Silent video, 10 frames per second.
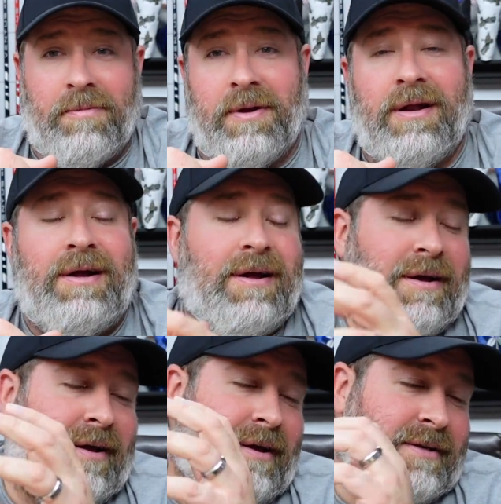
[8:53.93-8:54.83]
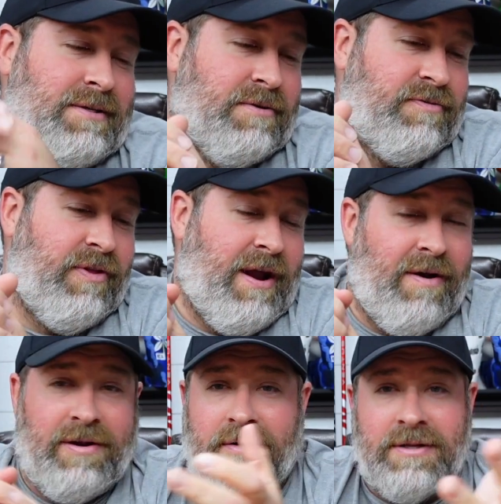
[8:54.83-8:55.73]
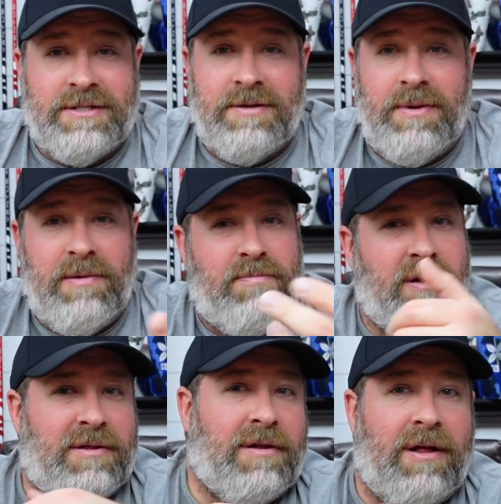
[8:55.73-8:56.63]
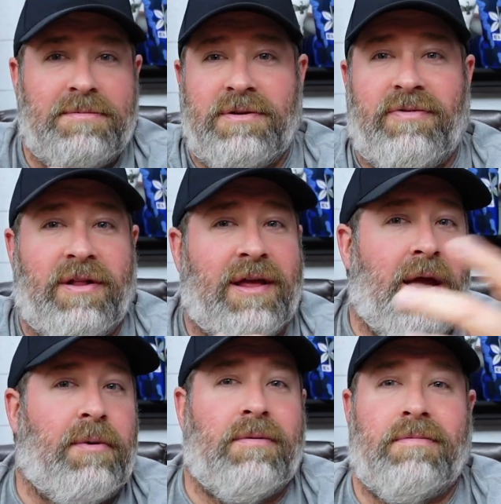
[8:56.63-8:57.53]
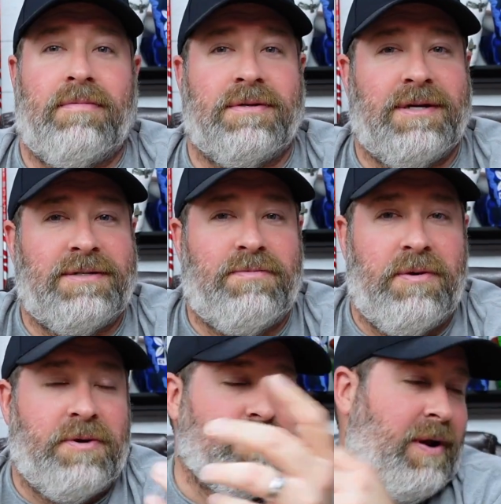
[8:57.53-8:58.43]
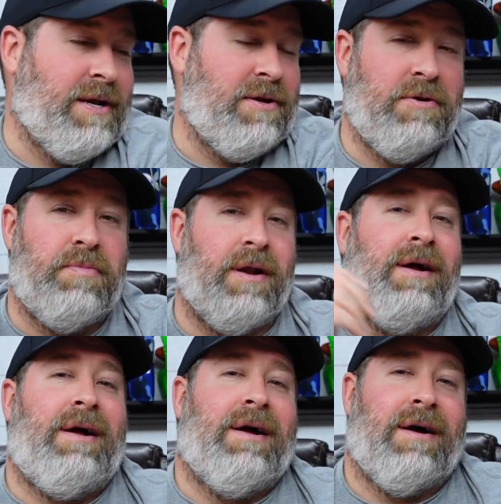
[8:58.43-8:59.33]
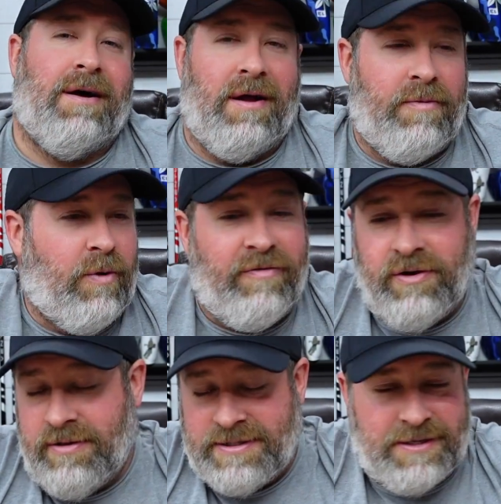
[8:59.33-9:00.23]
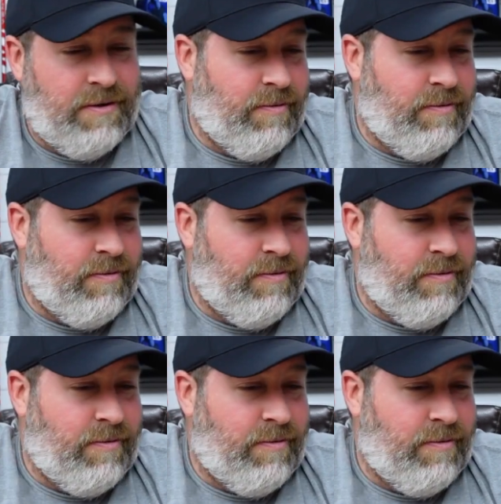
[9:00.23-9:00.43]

But search for there, and you can see me put the clubs in front of the camera, because that's pretty much what I do. But and wherever you're listening,